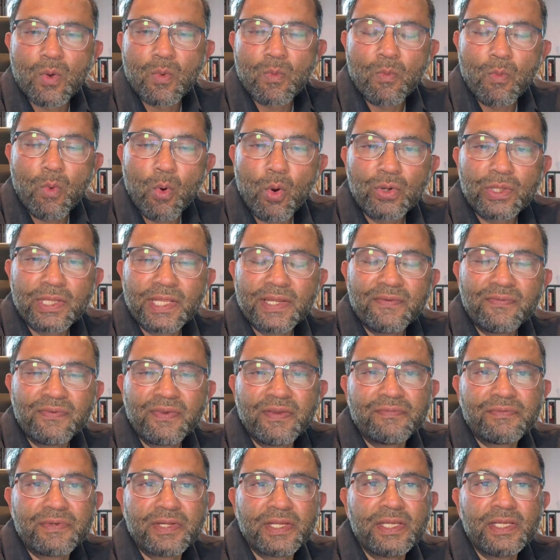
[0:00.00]
more than
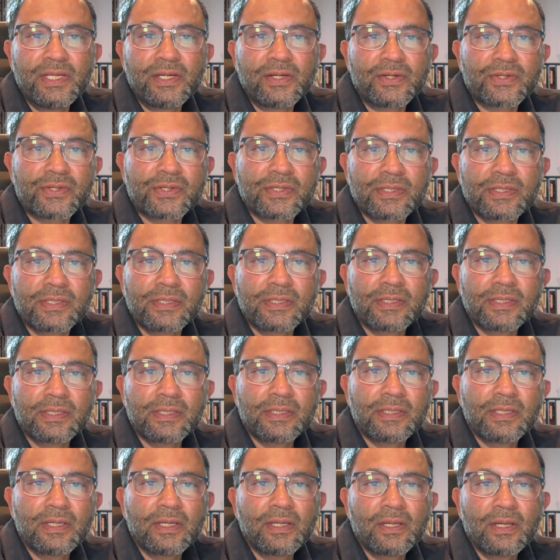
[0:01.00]
50 years
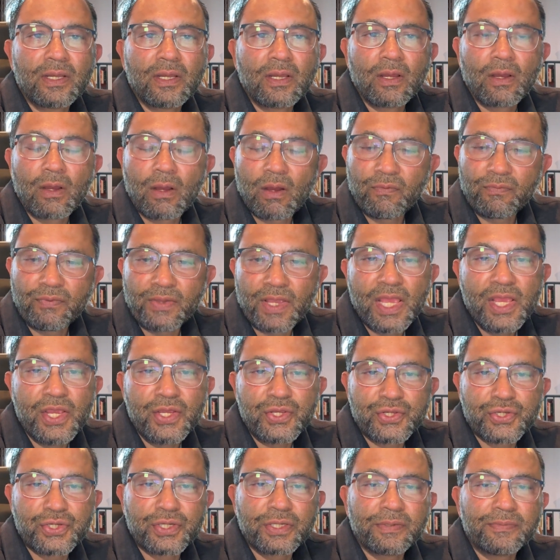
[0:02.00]
of
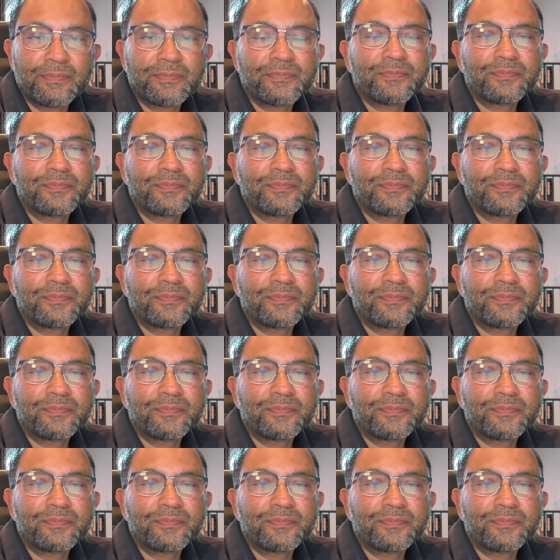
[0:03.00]
age,